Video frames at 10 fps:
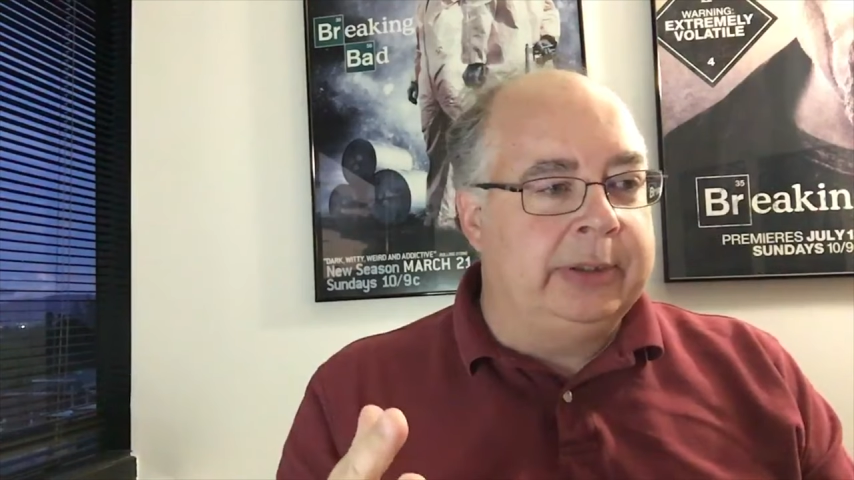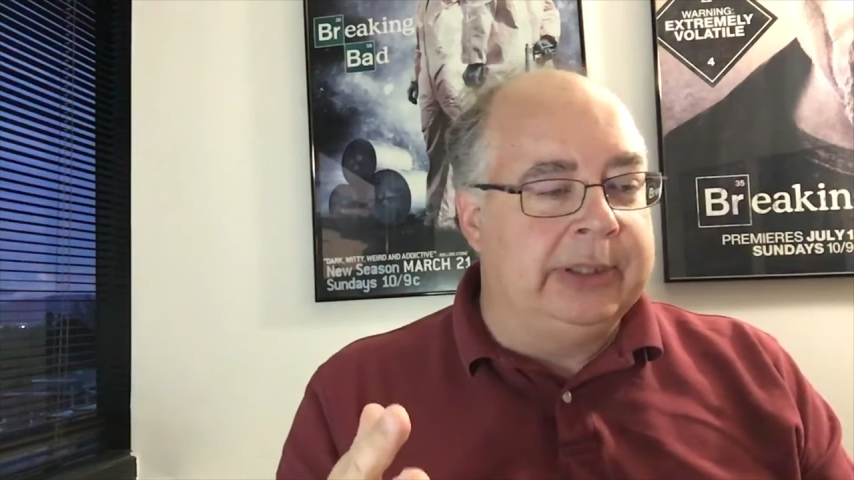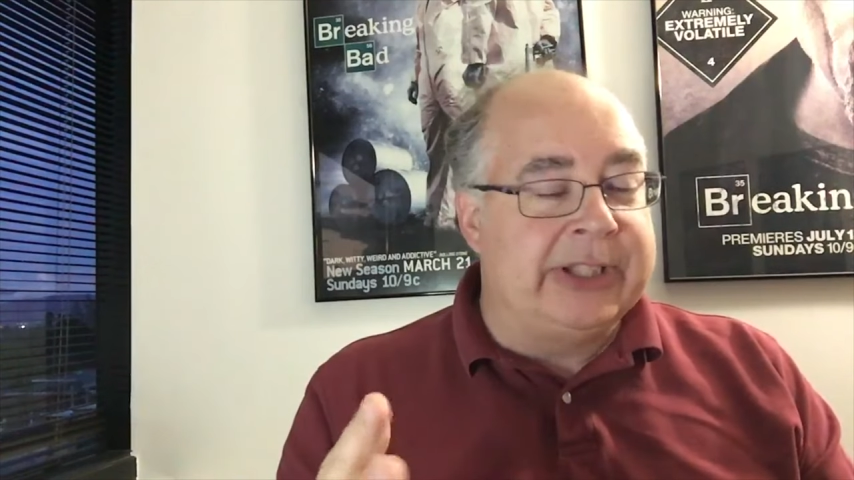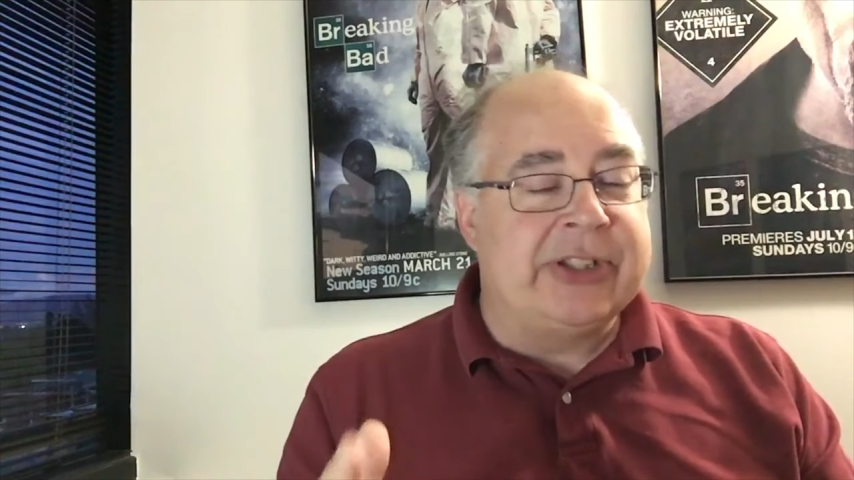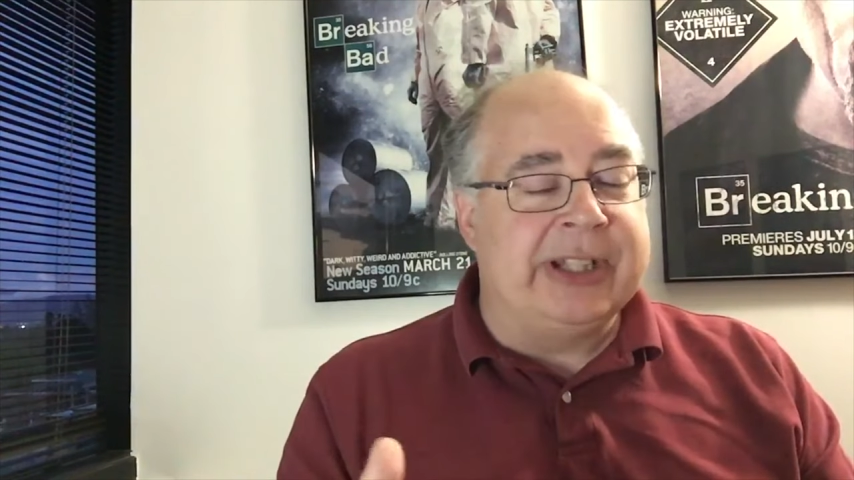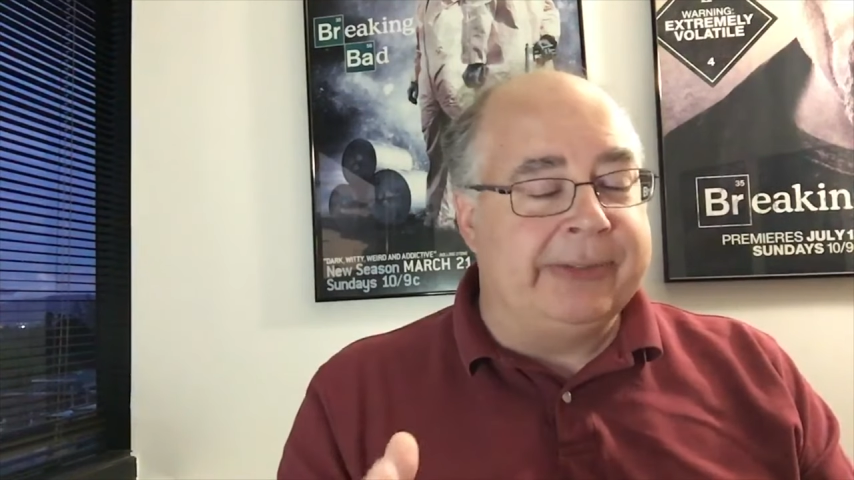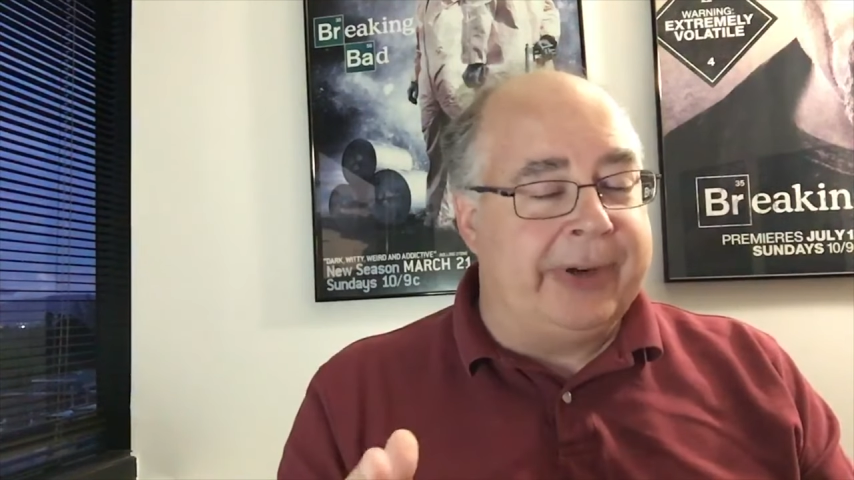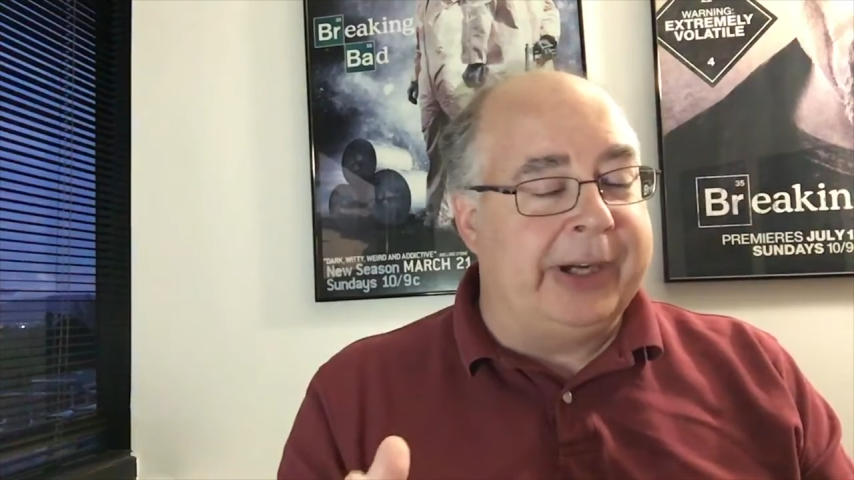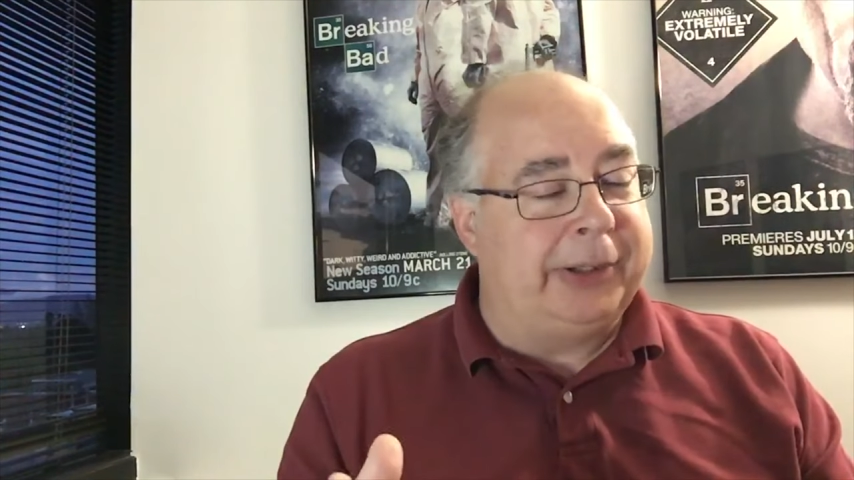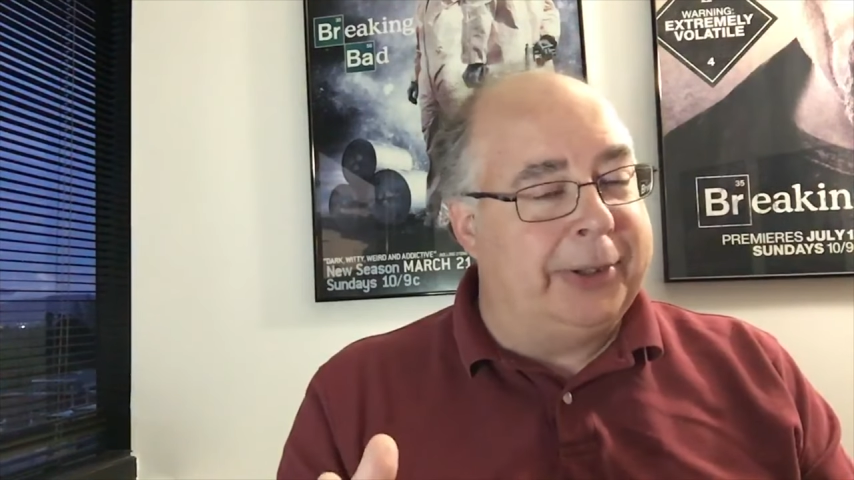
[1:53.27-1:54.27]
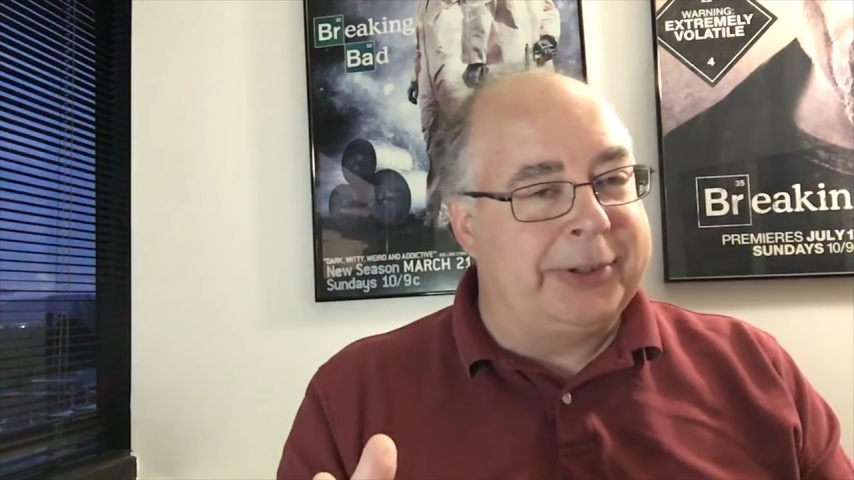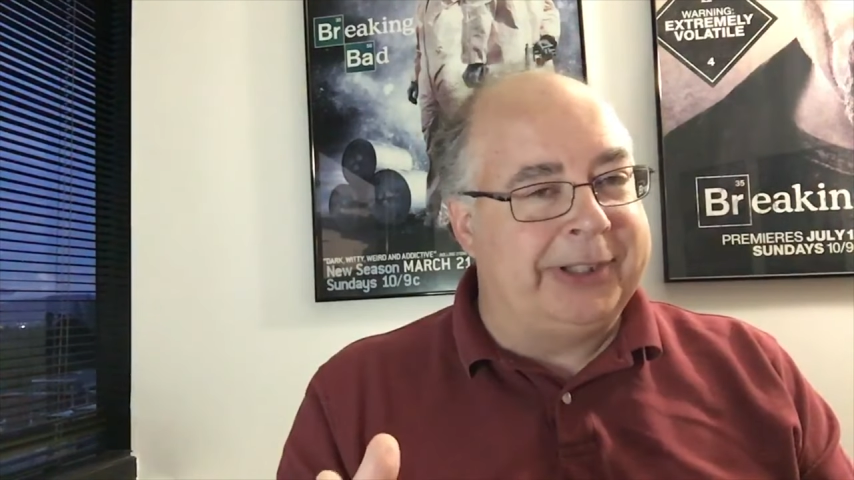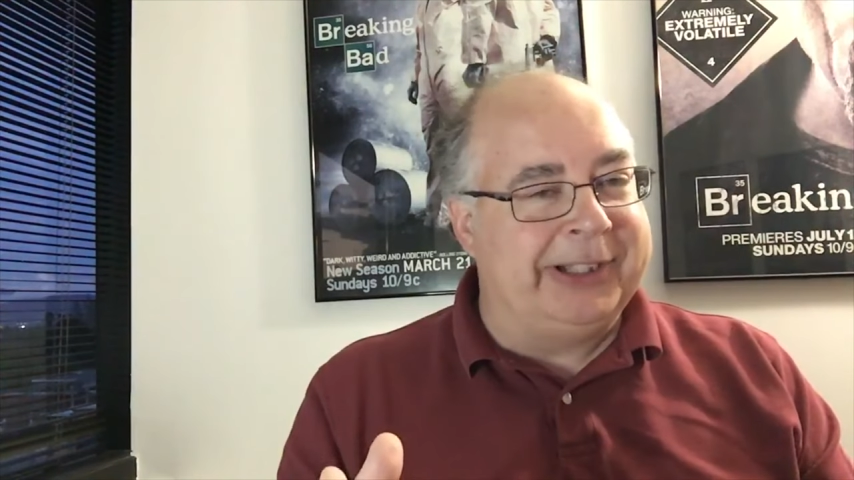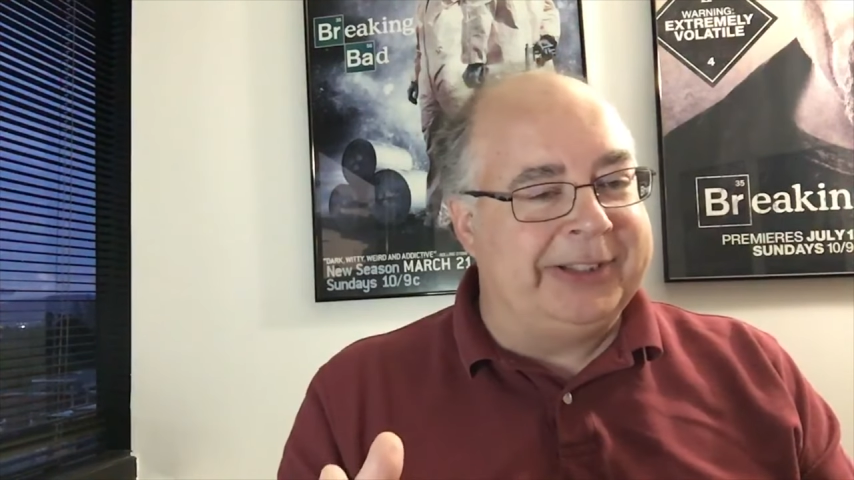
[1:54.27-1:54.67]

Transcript: listening very closely